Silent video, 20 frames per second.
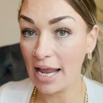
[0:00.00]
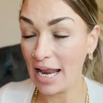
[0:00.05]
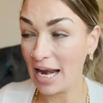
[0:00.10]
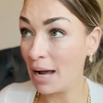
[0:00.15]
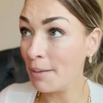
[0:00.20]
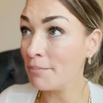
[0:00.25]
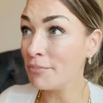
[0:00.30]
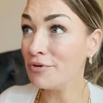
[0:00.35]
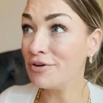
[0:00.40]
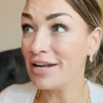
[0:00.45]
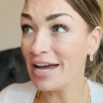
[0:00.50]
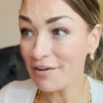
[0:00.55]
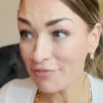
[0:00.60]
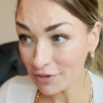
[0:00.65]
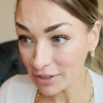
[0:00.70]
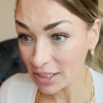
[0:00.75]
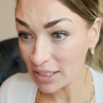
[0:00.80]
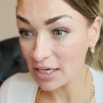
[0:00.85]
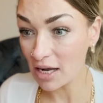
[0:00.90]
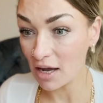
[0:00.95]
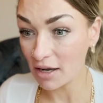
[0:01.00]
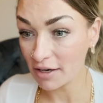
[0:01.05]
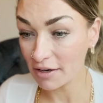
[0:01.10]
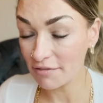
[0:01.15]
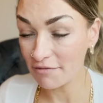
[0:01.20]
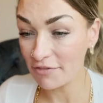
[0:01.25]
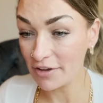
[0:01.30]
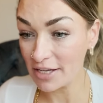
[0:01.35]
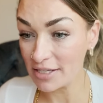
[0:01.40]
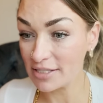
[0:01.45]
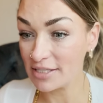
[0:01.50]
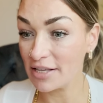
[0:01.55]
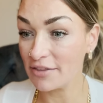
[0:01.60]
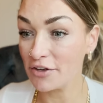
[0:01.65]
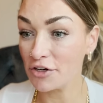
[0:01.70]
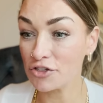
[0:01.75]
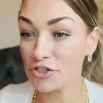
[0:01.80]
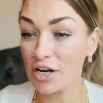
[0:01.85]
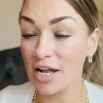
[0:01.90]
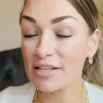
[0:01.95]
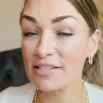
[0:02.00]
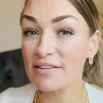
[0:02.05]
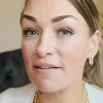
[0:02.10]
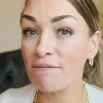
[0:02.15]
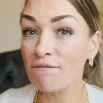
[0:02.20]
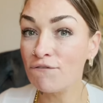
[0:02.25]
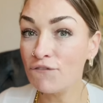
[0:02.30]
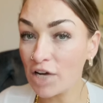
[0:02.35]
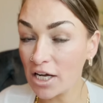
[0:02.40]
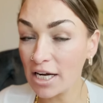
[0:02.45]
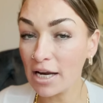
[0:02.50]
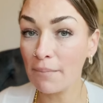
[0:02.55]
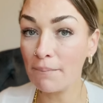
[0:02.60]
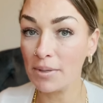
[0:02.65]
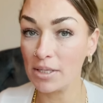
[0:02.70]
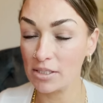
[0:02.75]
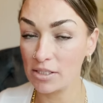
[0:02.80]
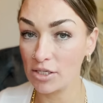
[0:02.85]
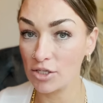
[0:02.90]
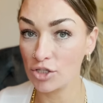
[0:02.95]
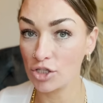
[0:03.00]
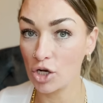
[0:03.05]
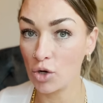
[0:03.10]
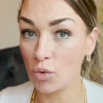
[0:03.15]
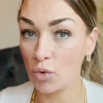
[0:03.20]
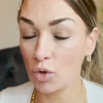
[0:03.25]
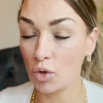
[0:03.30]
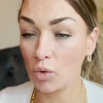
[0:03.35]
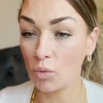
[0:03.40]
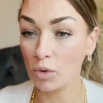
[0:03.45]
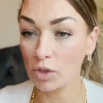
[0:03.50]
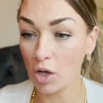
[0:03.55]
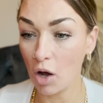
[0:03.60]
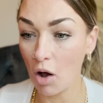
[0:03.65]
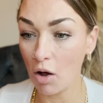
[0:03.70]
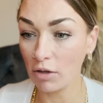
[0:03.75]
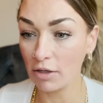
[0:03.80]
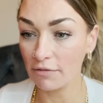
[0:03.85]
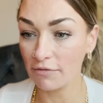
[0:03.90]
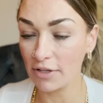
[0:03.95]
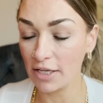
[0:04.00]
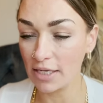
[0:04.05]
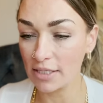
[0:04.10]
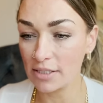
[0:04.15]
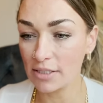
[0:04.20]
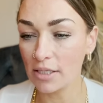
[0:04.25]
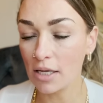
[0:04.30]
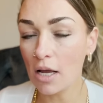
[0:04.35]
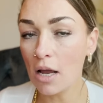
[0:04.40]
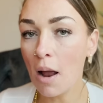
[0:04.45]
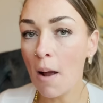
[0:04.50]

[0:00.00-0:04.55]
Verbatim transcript: And I'm definitely not convinced that there's not some funny business going on with all of this.